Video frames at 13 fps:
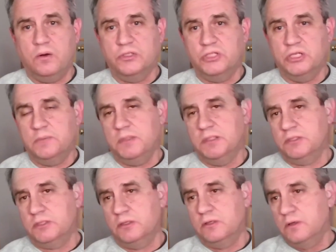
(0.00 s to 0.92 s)

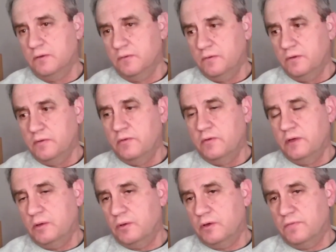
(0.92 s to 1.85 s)
adjournments
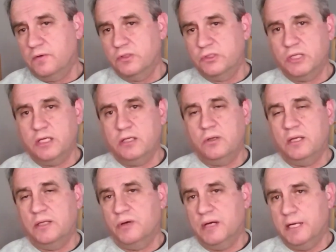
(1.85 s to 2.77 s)
in order for the state to
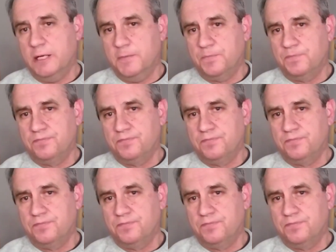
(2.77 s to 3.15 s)
get ready.